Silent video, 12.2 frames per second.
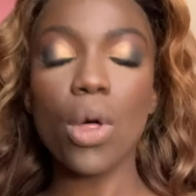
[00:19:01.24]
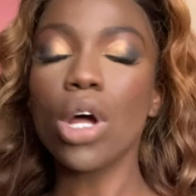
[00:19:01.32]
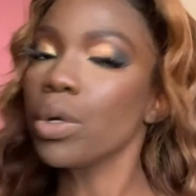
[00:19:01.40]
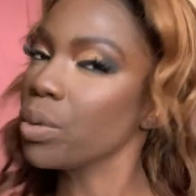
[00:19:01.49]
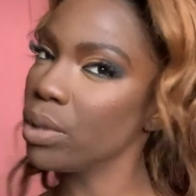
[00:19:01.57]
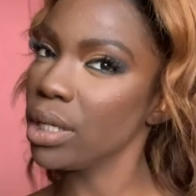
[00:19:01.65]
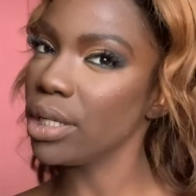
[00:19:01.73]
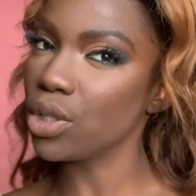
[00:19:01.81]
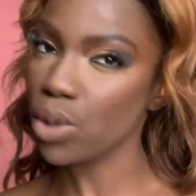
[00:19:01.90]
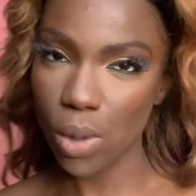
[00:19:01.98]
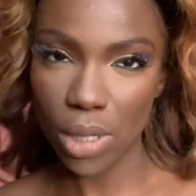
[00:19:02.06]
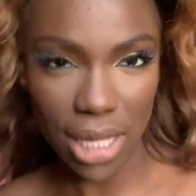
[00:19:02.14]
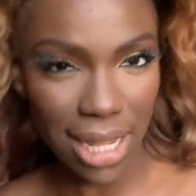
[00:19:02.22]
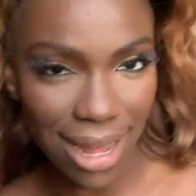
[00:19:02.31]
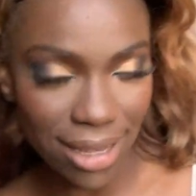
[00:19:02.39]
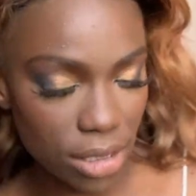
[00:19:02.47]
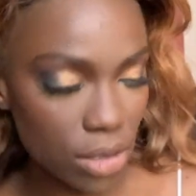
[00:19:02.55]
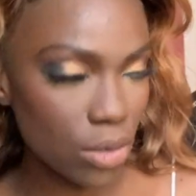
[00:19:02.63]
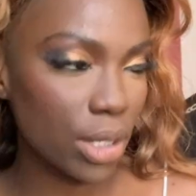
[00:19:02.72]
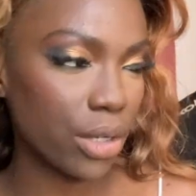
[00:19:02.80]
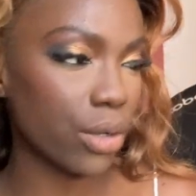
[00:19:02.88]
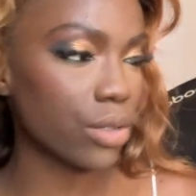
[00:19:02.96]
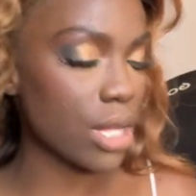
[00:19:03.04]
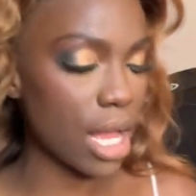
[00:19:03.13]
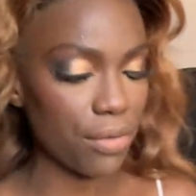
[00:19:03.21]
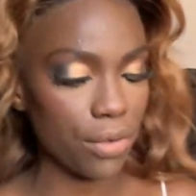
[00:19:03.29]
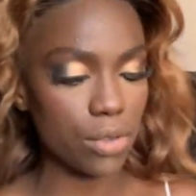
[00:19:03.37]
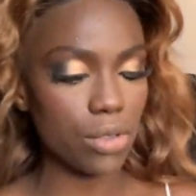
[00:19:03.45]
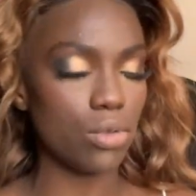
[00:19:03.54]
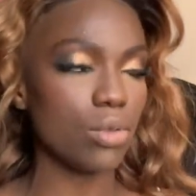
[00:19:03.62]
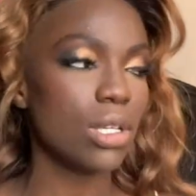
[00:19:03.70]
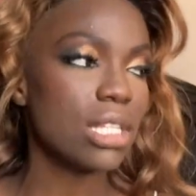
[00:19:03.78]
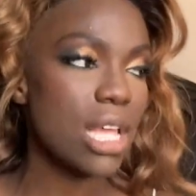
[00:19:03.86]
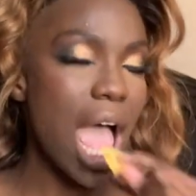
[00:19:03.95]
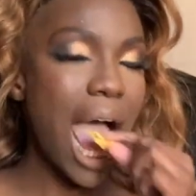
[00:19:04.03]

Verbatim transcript: not really sure that I still want to go to Hatfield to do it.